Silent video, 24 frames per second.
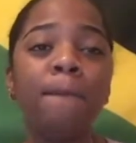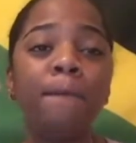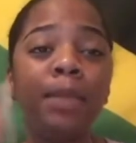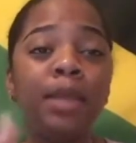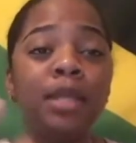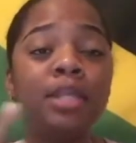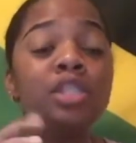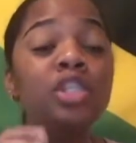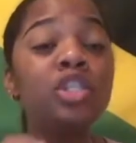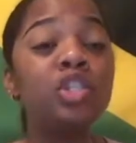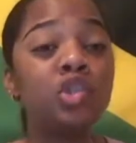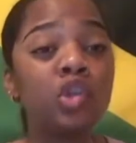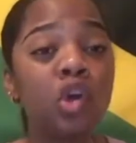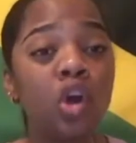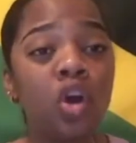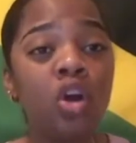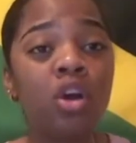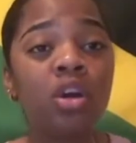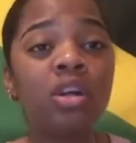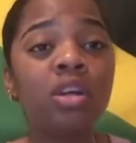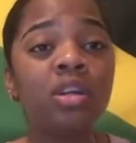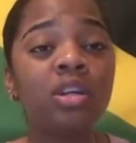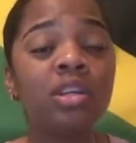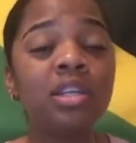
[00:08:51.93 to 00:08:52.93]
Be
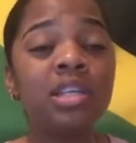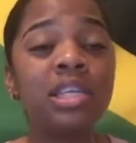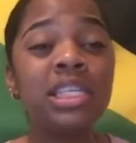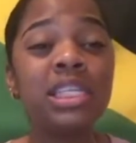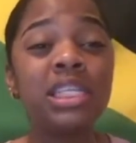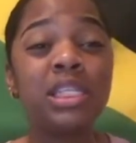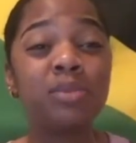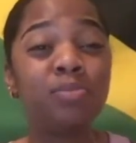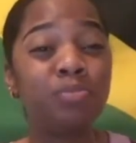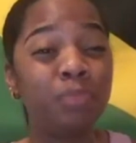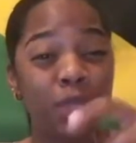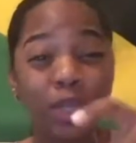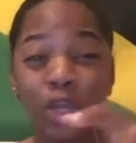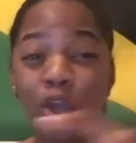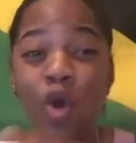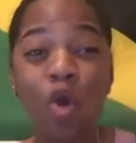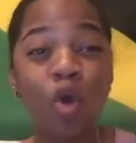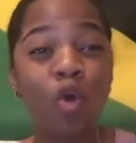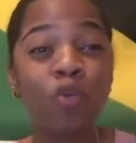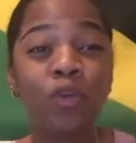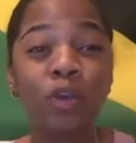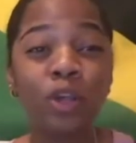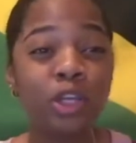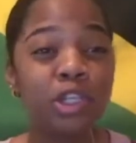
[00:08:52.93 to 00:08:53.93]
strong, speak
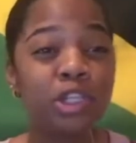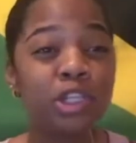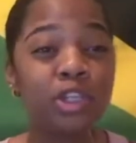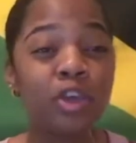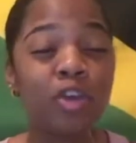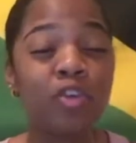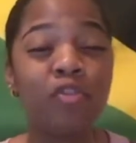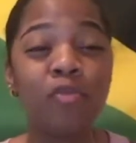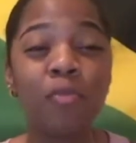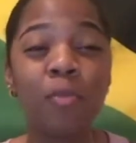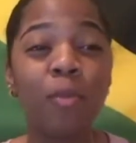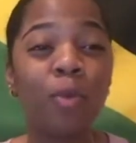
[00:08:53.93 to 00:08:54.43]
over yourself,